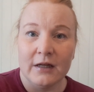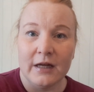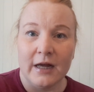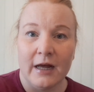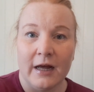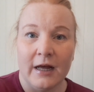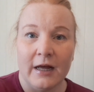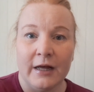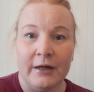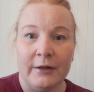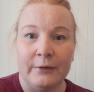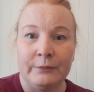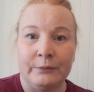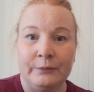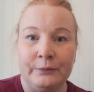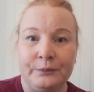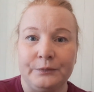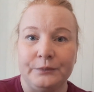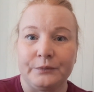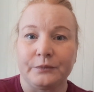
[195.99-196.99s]

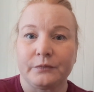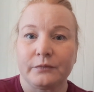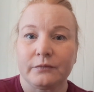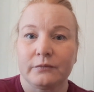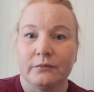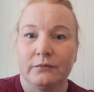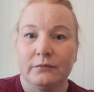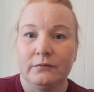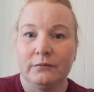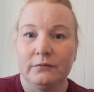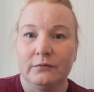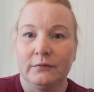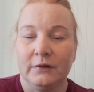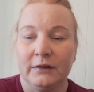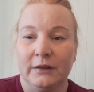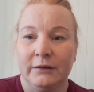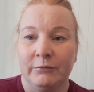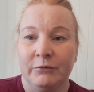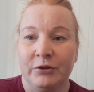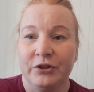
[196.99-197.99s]
I'm
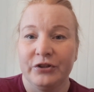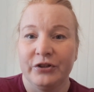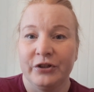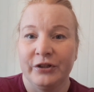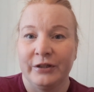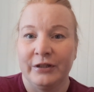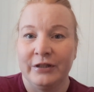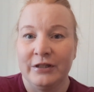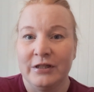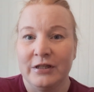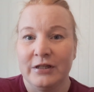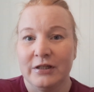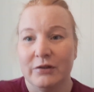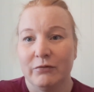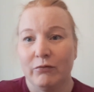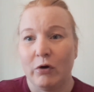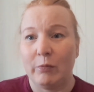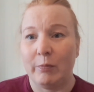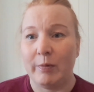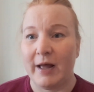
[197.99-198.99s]
just gonna
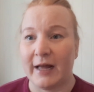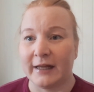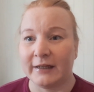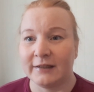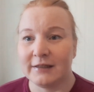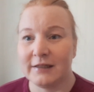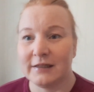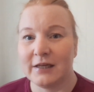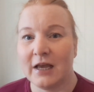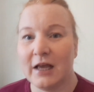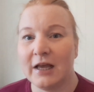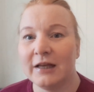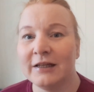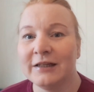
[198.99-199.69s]
swap hands.